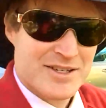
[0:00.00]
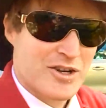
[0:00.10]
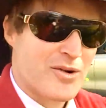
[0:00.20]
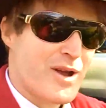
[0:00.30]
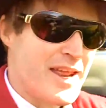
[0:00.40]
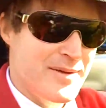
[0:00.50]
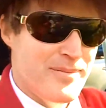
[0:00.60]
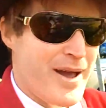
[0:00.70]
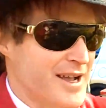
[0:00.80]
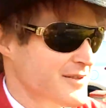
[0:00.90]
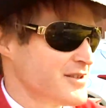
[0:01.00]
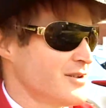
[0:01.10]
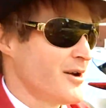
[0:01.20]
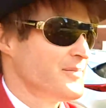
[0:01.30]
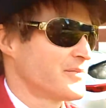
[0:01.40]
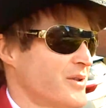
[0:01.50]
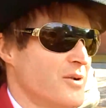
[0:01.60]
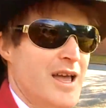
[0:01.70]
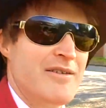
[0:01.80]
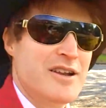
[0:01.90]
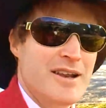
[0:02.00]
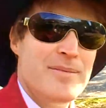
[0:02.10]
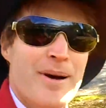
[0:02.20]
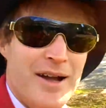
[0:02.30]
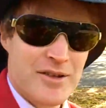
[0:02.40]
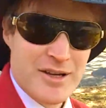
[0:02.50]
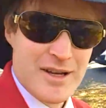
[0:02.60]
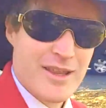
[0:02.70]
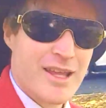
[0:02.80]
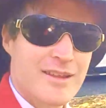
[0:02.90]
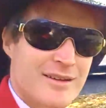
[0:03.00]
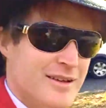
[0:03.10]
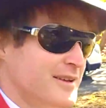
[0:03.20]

It should create impact. If it's not really having an impact on anything,